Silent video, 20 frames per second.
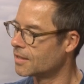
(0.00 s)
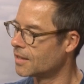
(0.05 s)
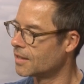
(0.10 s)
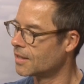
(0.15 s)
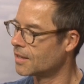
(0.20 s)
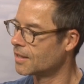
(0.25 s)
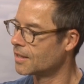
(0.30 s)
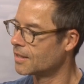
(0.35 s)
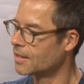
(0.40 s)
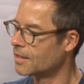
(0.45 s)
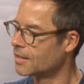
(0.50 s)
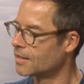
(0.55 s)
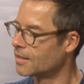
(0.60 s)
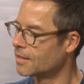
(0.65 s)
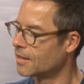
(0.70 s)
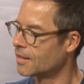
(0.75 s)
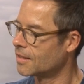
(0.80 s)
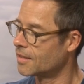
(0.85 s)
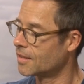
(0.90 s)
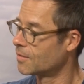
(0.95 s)

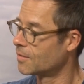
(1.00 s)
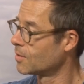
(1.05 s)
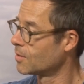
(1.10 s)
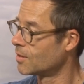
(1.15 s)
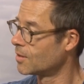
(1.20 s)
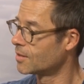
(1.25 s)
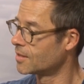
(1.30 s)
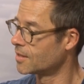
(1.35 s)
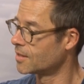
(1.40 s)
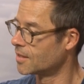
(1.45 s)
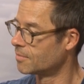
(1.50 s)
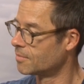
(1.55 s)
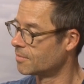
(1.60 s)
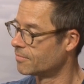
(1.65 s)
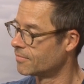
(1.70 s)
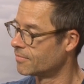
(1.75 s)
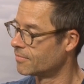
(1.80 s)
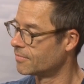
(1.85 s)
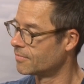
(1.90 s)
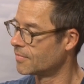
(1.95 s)
I think, for a long time.
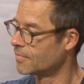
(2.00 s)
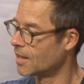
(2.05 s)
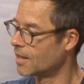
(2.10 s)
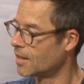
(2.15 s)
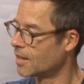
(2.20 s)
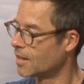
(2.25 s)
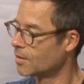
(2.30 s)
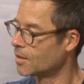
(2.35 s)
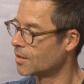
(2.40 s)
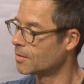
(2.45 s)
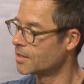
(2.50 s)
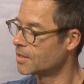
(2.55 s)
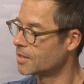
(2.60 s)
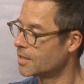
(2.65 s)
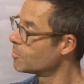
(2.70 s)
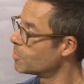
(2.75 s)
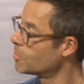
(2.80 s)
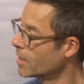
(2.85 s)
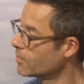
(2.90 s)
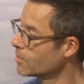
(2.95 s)
Although I did
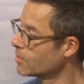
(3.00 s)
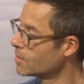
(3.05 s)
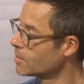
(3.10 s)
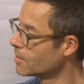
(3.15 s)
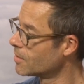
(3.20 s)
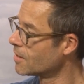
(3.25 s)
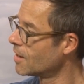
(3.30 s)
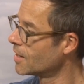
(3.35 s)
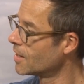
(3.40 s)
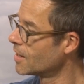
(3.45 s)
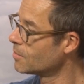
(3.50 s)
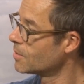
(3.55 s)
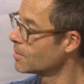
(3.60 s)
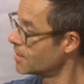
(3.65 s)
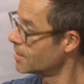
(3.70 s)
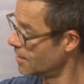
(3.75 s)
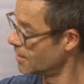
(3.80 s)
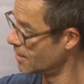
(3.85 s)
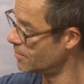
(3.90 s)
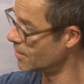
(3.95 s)
have breakfast with Kylie recently.